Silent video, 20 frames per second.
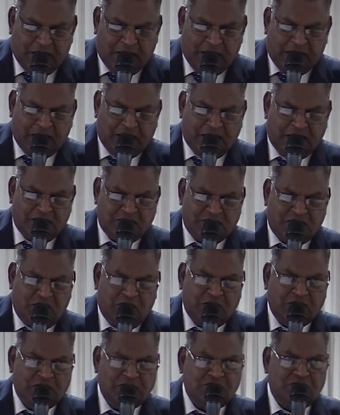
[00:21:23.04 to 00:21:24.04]
And as
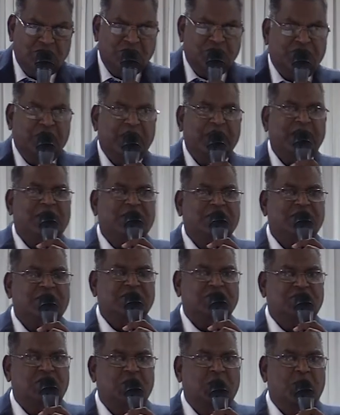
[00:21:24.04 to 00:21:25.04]
long as you think
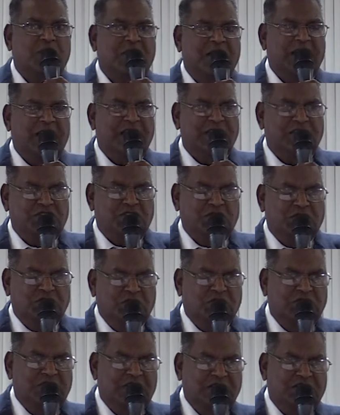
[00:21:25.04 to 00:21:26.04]
there's no one like
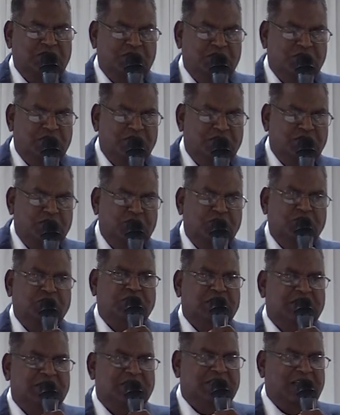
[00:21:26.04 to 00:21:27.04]
you, that you're the
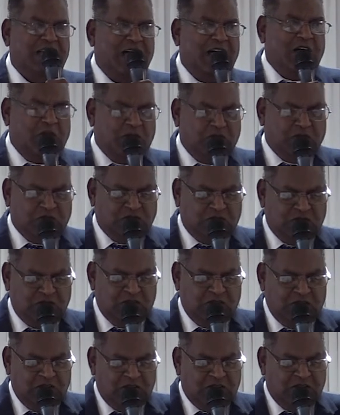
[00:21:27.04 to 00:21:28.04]
dude in town,
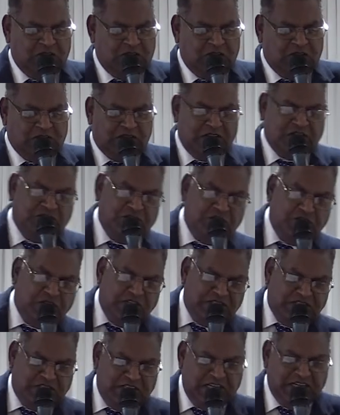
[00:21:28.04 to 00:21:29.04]
that you're
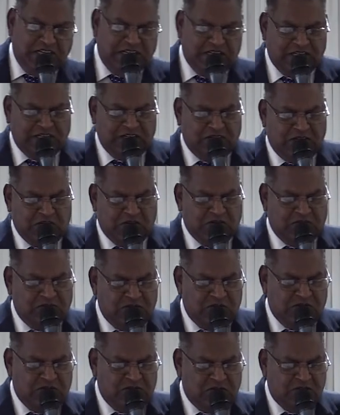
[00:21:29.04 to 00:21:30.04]
the deal, you
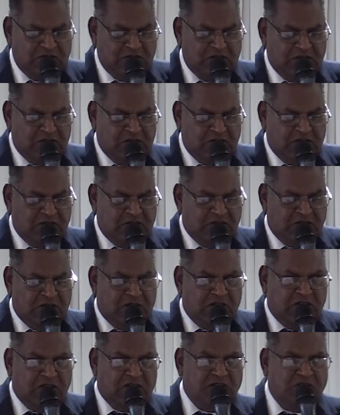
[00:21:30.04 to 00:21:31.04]
know,
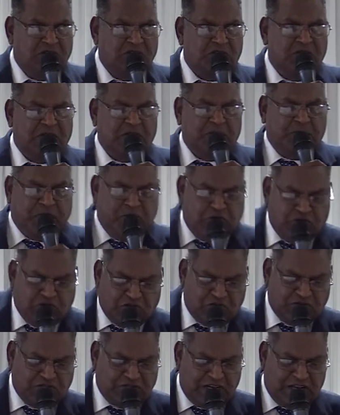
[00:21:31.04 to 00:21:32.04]
and you want to
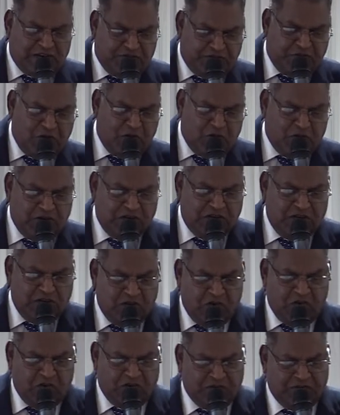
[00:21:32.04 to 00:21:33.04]
push yourself forward
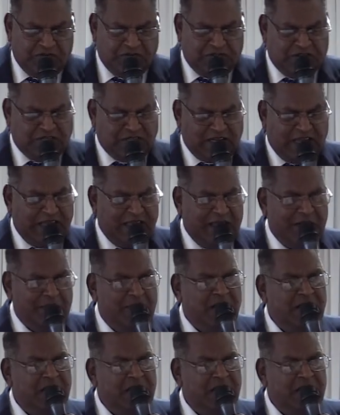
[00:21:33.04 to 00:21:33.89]
and all of the time.